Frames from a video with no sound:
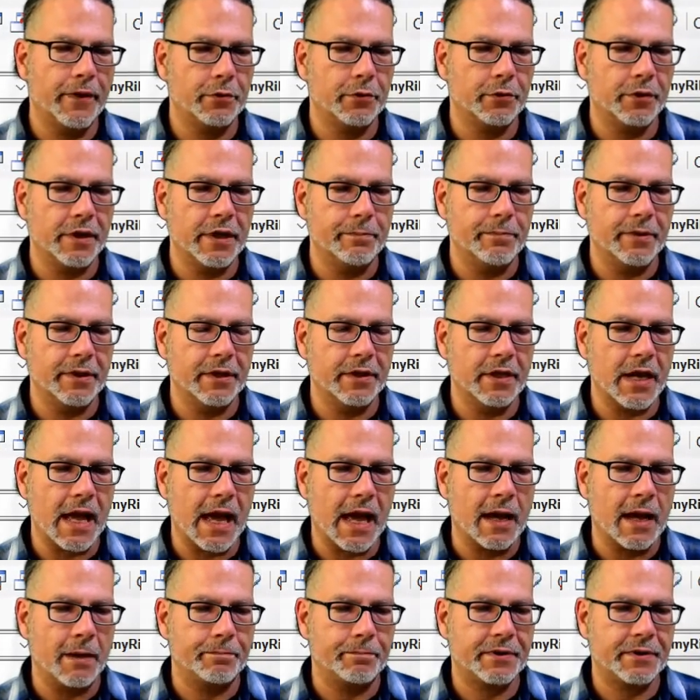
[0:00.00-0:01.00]
the ribbon
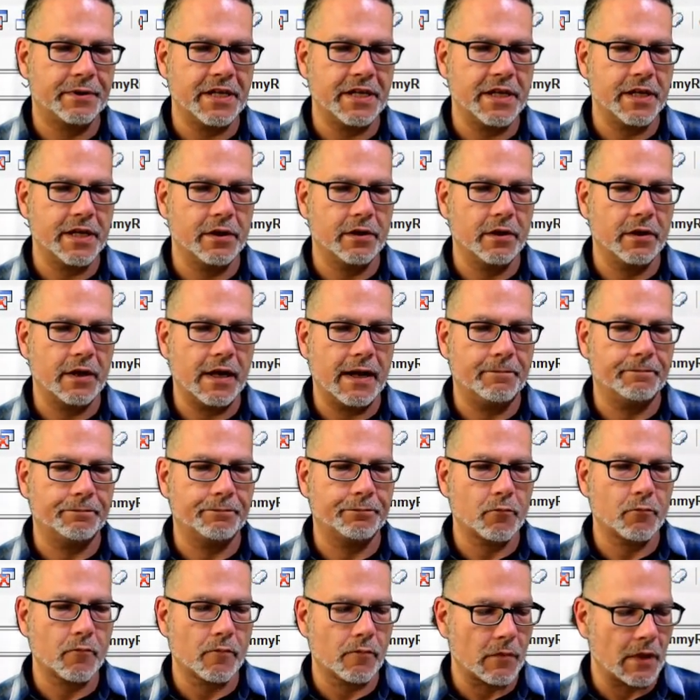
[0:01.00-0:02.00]
up here,
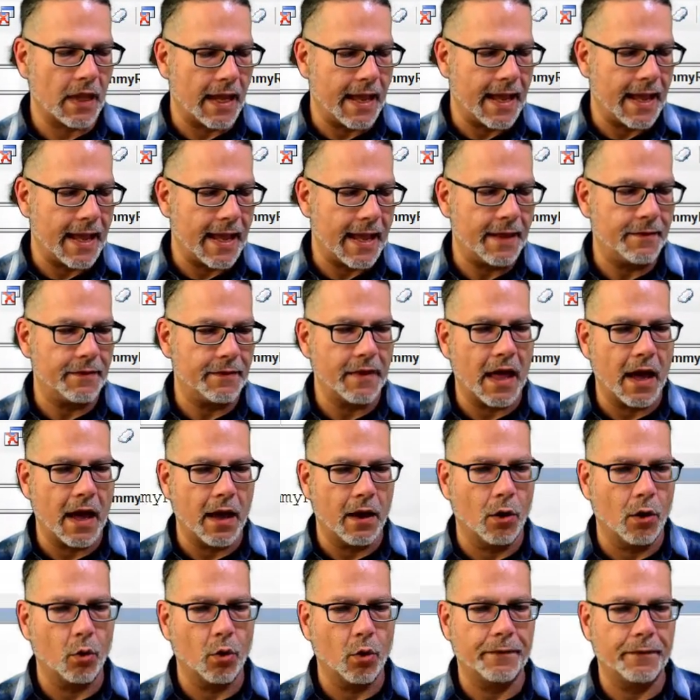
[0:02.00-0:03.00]
and
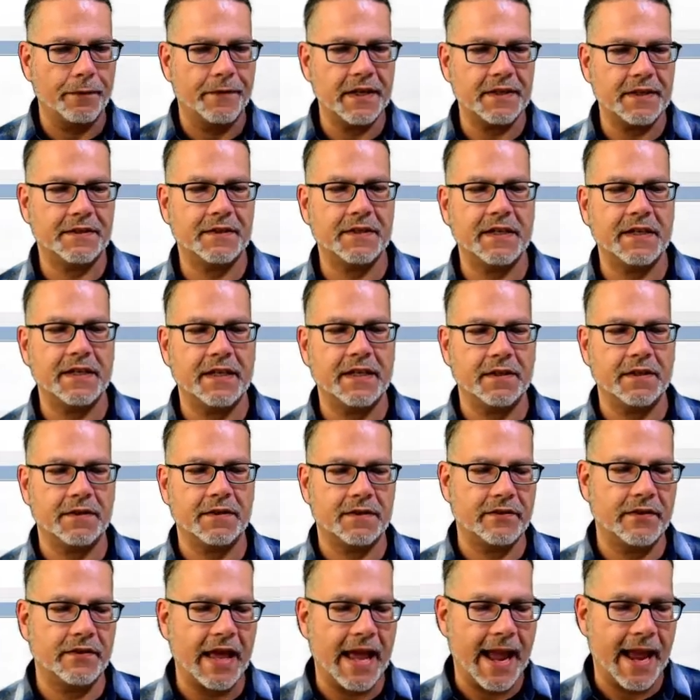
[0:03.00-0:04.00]
now this
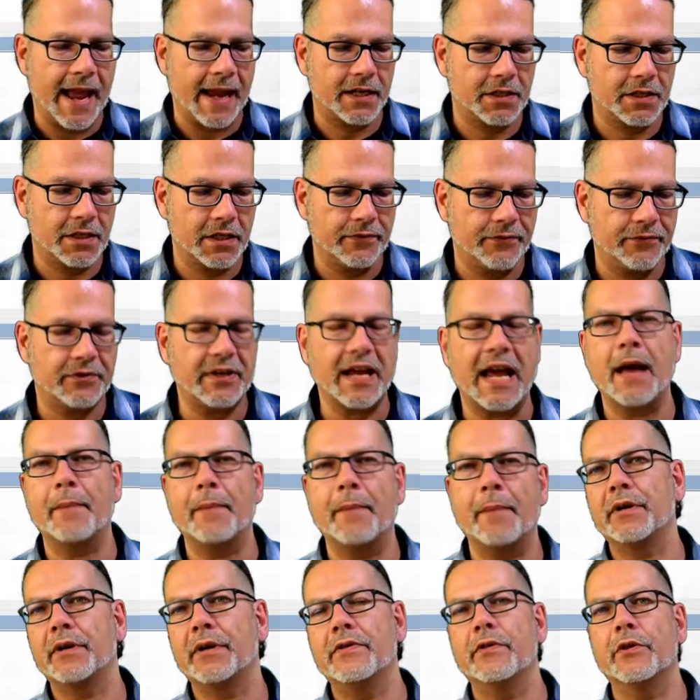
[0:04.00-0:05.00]
is the active
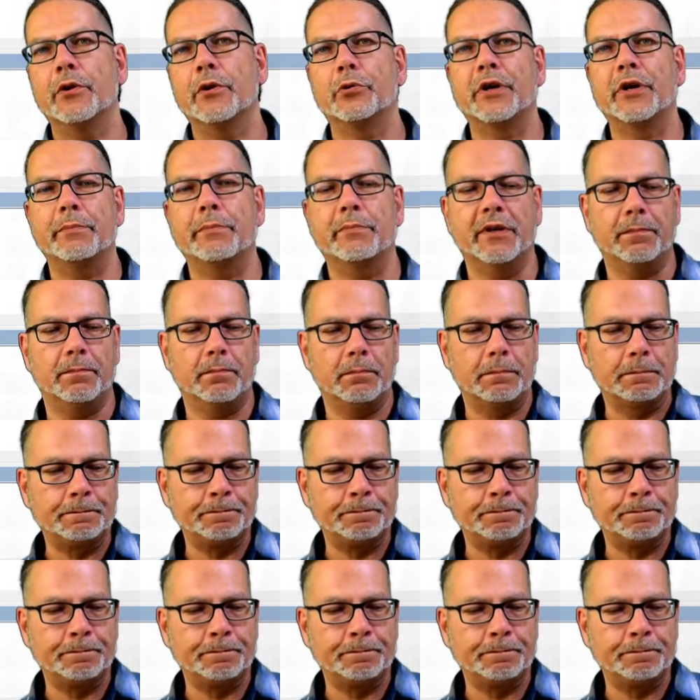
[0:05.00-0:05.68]
tab in the ribbon.